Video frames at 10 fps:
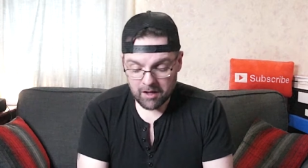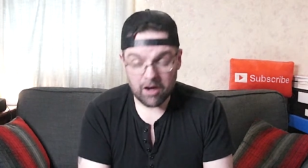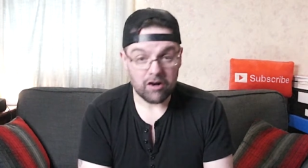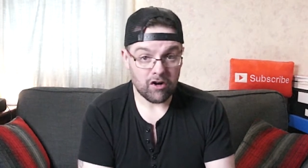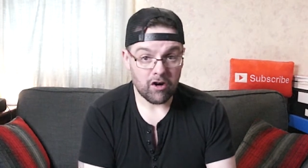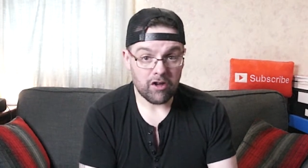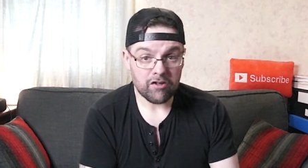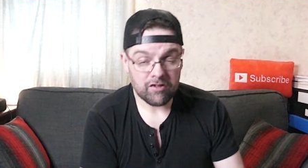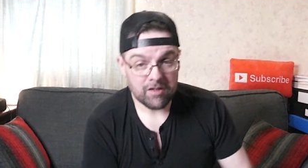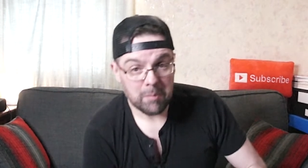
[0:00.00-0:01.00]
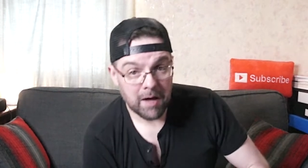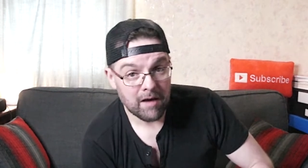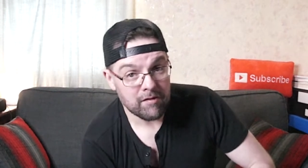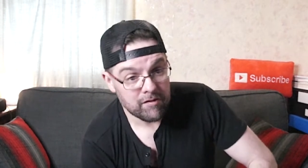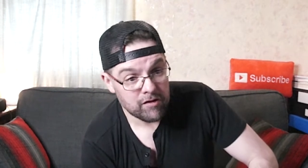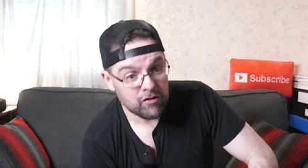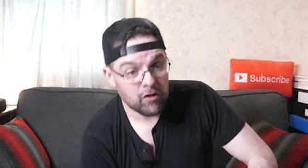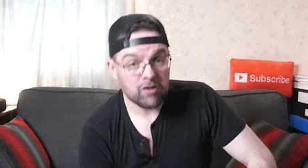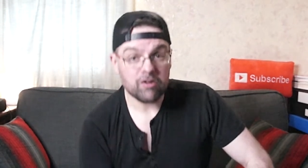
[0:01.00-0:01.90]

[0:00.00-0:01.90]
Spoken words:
across the path of the sun,